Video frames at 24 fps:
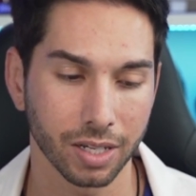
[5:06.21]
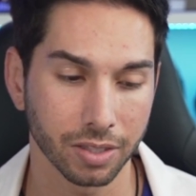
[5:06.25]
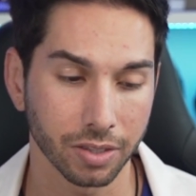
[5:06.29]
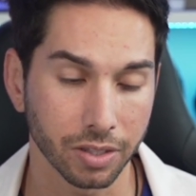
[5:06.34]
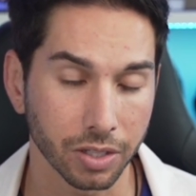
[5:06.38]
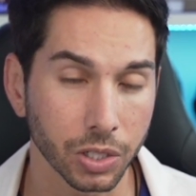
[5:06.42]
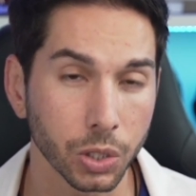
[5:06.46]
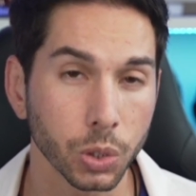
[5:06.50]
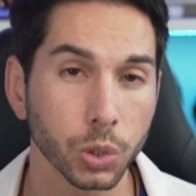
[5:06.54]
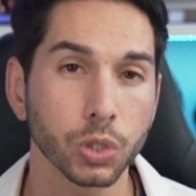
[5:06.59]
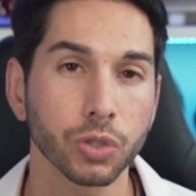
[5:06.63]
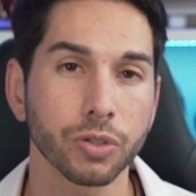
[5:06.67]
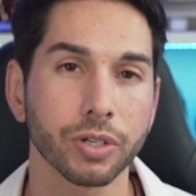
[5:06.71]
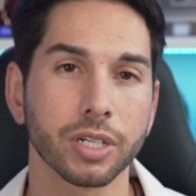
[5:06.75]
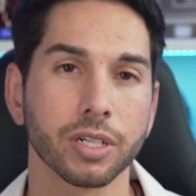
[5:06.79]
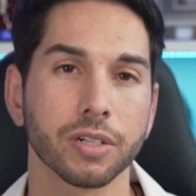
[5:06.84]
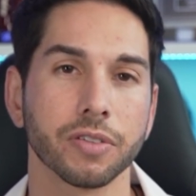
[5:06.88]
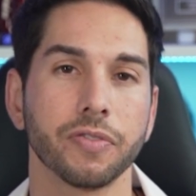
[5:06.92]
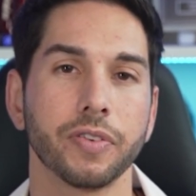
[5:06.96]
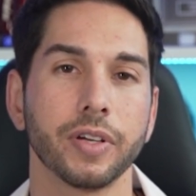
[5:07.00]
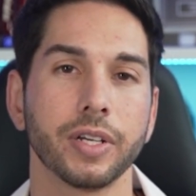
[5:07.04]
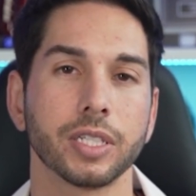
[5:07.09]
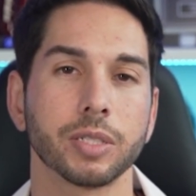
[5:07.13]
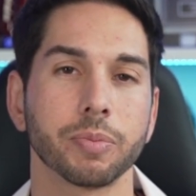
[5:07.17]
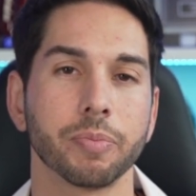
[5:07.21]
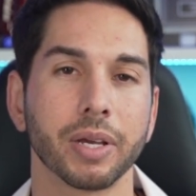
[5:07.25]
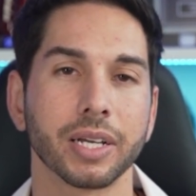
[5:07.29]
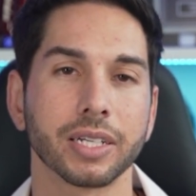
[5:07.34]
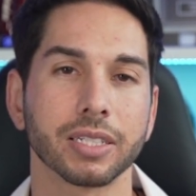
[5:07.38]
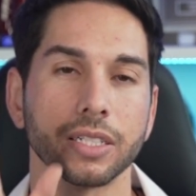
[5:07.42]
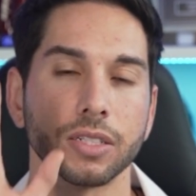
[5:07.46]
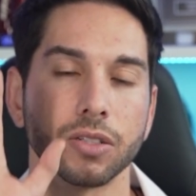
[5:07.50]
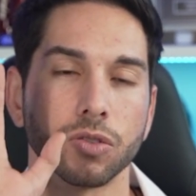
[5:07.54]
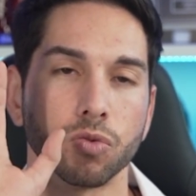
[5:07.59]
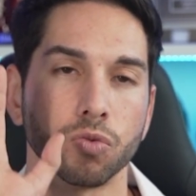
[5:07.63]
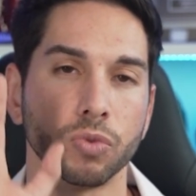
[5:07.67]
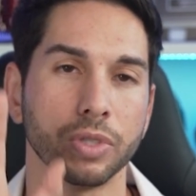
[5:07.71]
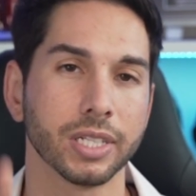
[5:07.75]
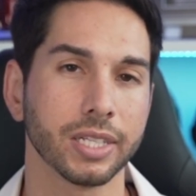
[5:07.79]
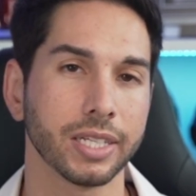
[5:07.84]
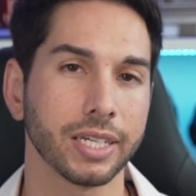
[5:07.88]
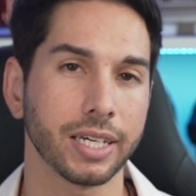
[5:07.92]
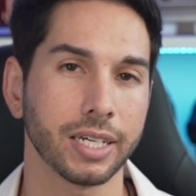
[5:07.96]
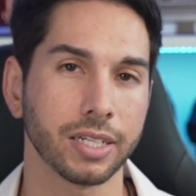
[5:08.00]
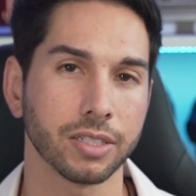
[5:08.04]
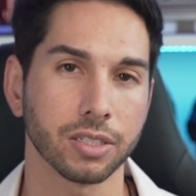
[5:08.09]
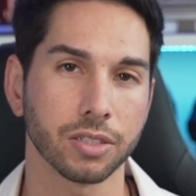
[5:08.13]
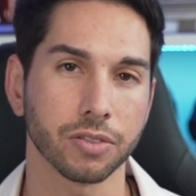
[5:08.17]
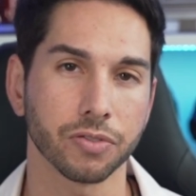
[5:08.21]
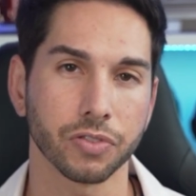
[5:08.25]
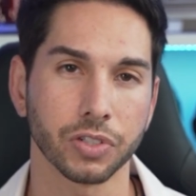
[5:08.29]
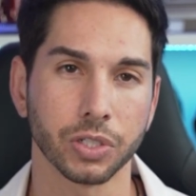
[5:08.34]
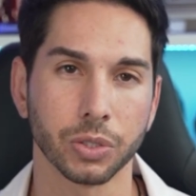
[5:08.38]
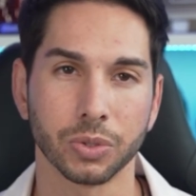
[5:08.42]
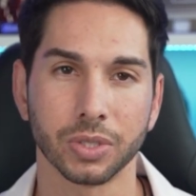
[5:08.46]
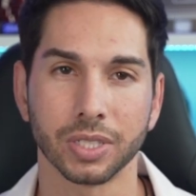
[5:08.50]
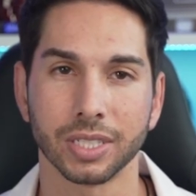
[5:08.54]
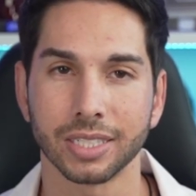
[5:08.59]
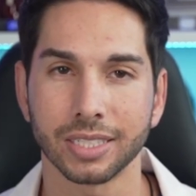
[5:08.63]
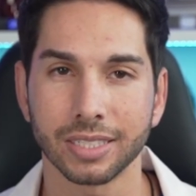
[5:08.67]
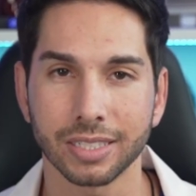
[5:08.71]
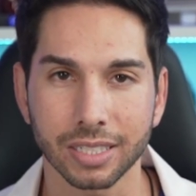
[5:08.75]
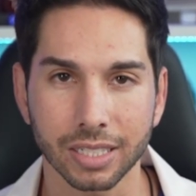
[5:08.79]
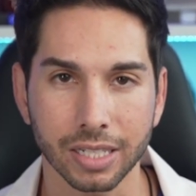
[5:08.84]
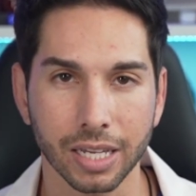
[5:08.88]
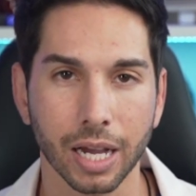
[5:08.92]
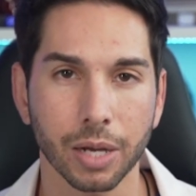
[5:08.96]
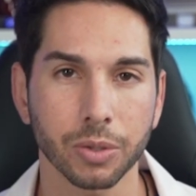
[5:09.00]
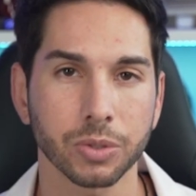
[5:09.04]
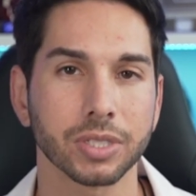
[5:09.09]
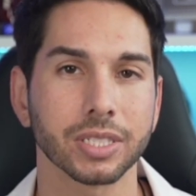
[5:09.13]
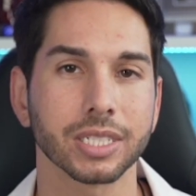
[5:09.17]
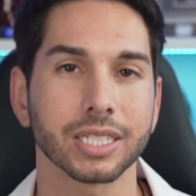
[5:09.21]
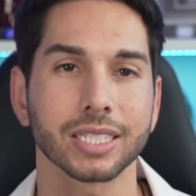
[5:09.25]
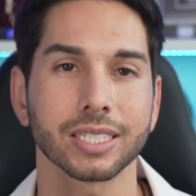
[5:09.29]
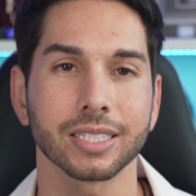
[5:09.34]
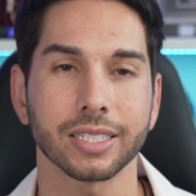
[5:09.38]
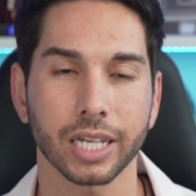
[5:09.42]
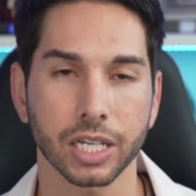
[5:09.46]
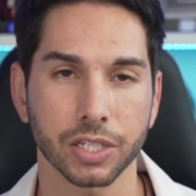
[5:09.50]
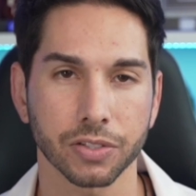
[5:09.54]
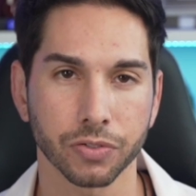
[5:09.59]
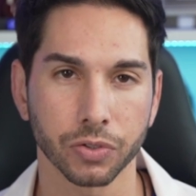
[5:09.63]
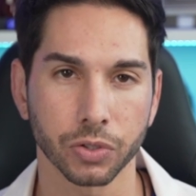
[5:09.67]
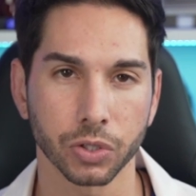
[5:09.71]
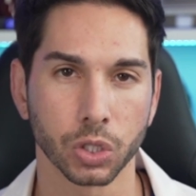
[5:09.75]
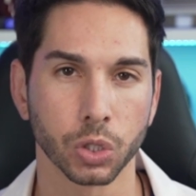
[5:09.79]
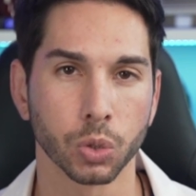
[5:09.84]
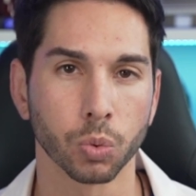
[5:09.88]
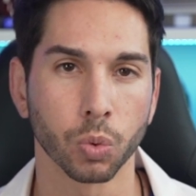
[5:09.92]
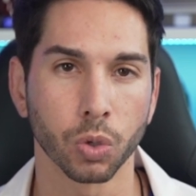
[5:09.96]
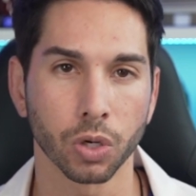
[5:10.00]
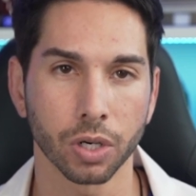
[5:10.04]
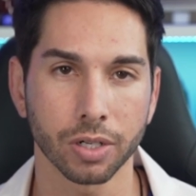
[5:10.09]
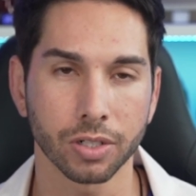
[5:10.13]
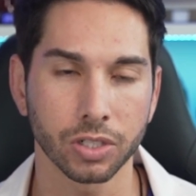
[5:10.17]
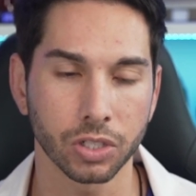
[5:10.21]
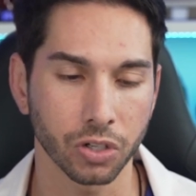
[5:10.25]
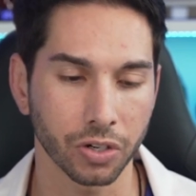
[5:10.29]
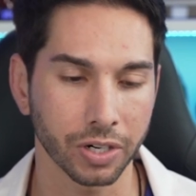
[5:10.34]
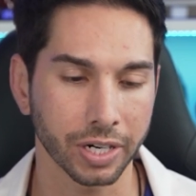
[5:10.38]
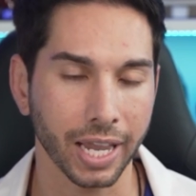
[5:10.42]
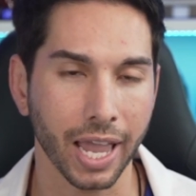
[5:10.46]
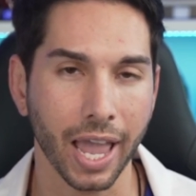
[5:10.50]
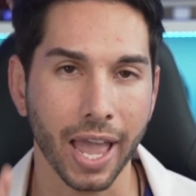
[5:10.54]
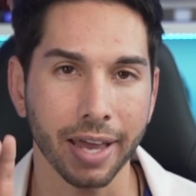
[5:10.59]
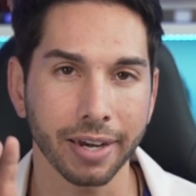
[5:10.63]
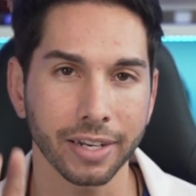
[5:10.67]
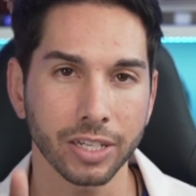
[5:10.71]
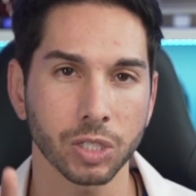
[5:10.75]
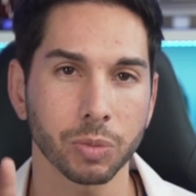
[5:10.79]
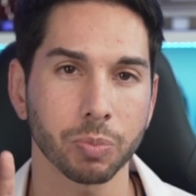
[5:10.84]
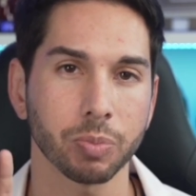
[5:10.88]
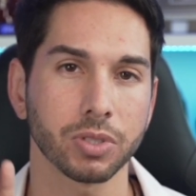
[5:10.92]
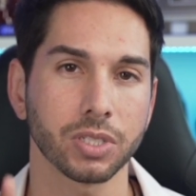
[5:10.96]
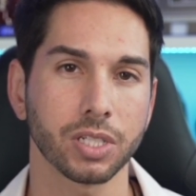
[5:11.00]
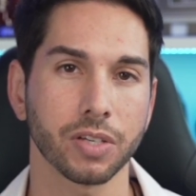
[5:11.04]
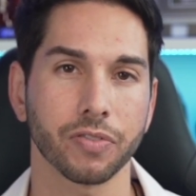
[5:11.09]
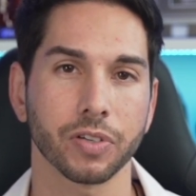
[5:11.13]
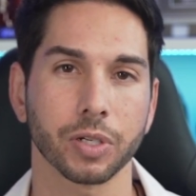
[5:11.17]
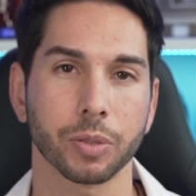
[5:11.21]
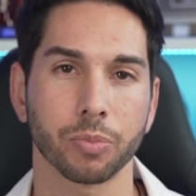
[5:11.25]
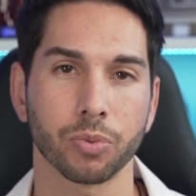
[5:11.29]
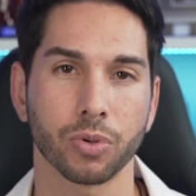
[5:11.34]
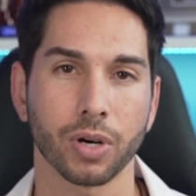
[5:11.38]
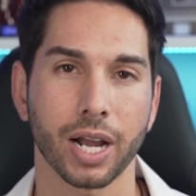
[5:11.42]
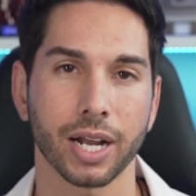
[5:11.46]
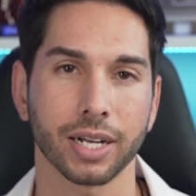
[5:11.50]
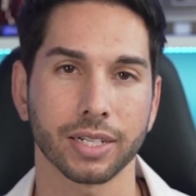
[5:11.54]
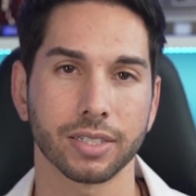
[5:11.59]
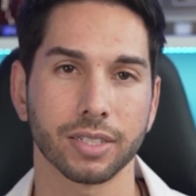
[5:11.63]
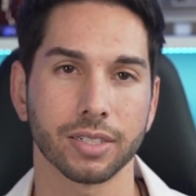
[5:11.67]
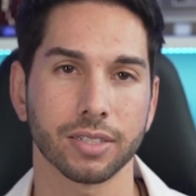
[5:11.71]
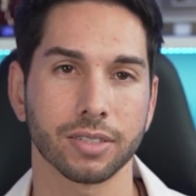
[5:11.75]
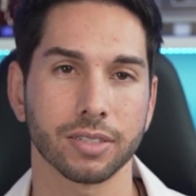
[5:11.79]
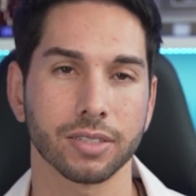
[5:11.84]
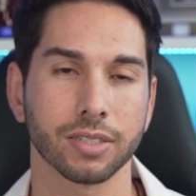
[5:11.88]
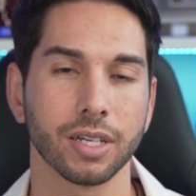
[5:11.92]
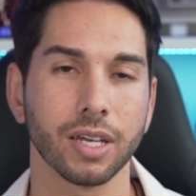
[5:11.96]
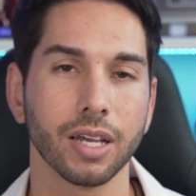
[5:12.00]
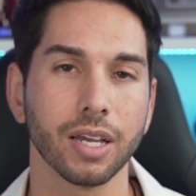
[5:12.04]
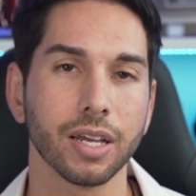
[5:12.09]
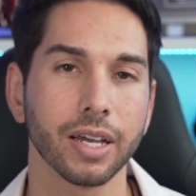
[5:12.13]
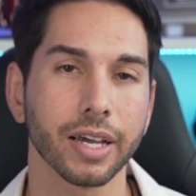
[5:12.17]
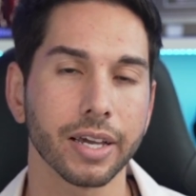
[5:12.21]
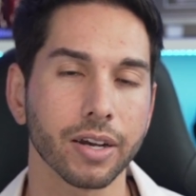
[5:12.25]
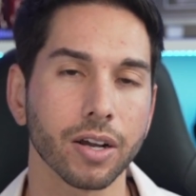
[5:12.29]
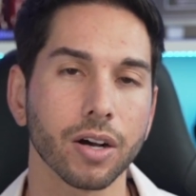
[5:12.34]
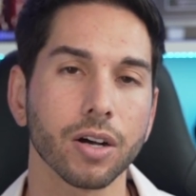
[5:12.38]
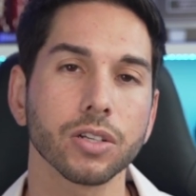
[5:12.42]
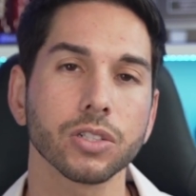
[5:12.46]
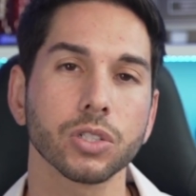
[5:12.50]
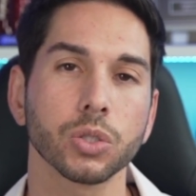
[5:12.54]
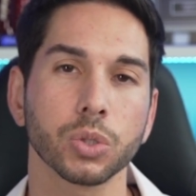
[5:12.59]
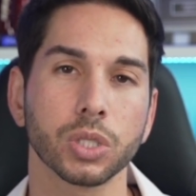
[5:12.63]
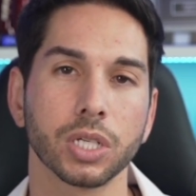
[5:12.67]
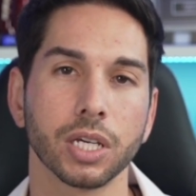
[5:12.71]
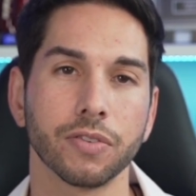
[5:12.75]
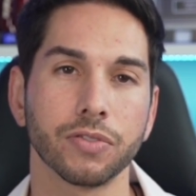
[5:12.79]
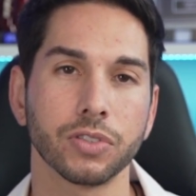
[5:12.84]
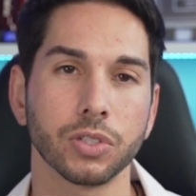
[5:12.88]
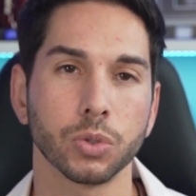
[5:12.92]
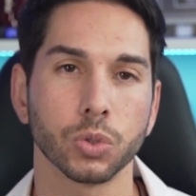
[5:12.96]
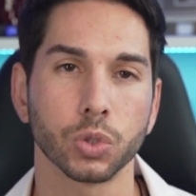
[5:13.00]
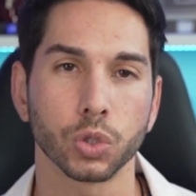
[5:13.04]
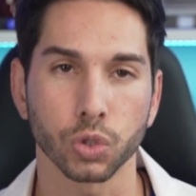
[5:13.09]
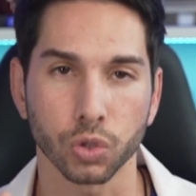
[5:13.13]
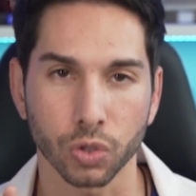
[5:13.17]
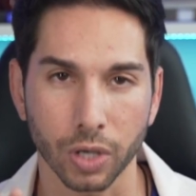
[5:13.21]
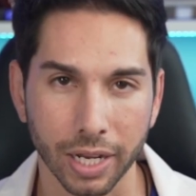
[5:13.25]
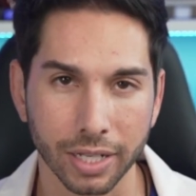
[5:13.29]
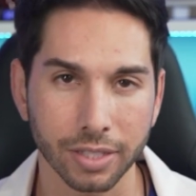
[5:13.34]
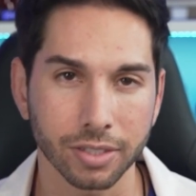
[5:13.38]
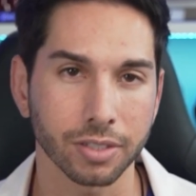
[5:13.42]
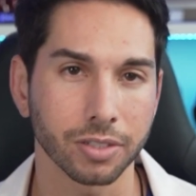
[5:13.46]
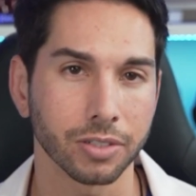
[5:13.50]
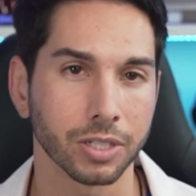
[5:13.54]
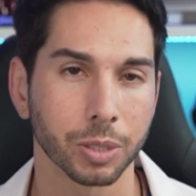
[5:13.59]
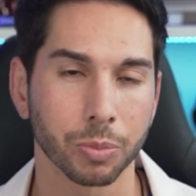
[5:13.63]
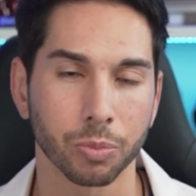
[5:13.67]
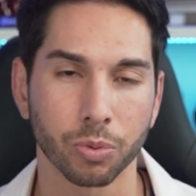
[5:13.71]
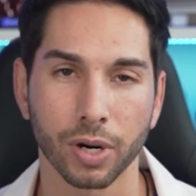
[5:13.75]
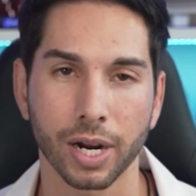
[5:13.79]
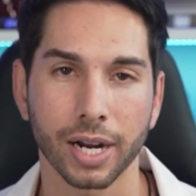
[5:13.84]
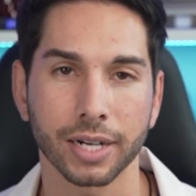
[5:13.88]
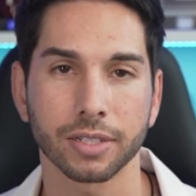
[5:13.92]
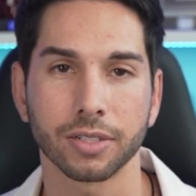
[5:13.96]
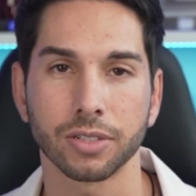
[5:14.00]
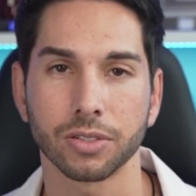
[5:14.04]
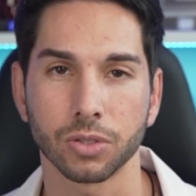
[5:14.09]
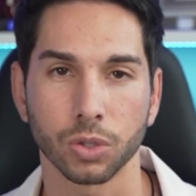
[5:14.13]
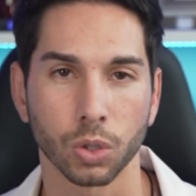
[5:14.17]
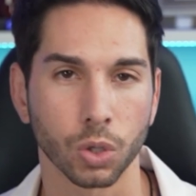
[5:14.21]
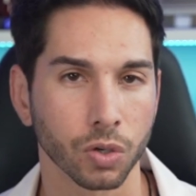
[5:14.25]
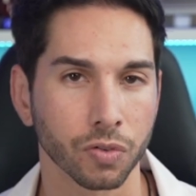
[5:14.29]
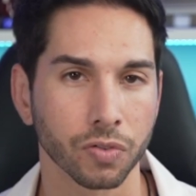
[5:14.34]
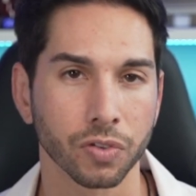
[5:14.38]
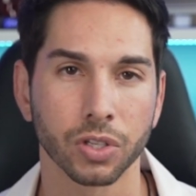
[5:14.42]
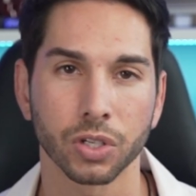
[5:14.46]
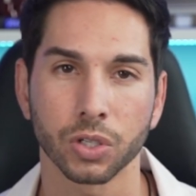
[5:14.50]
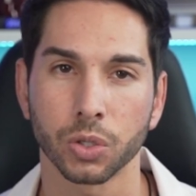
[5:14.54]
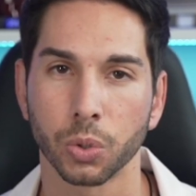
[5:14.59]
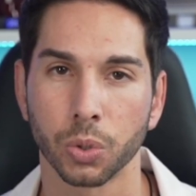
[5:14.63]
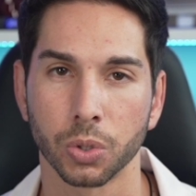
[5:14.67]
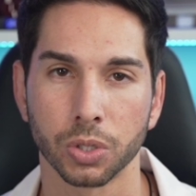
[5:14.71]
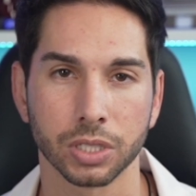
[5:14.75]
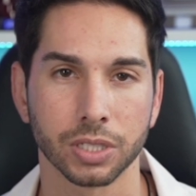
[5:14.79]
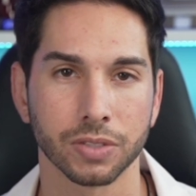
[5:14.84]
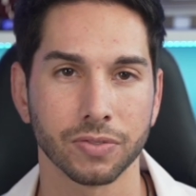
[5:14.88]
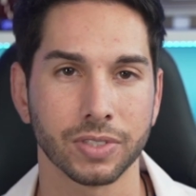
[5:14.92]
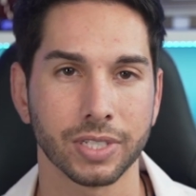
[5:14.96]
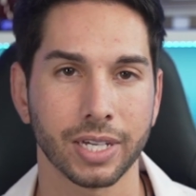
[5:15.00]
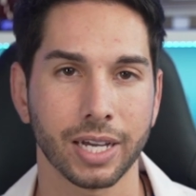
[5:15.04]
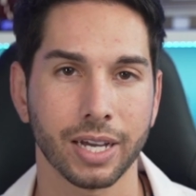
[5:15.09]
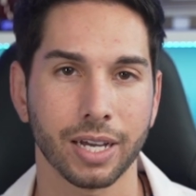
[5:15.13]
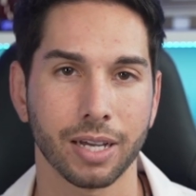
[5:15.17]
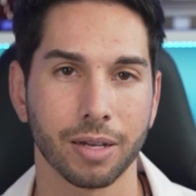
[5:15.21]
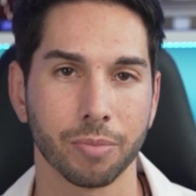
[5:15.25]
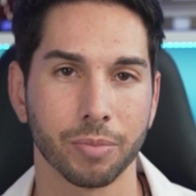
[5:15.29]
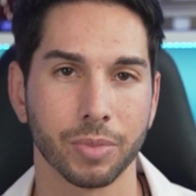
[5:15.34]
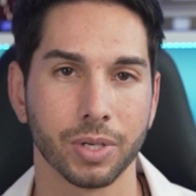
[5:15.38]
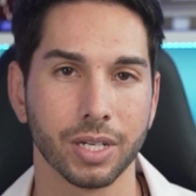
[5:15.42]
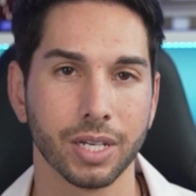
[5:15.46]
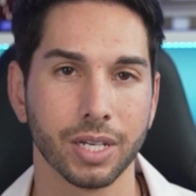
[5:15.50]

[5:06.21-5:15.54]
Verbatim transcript: The user interface makes it really easy for you to see how successful you were during any specific practice and also gives you trends in your practice over the course of time.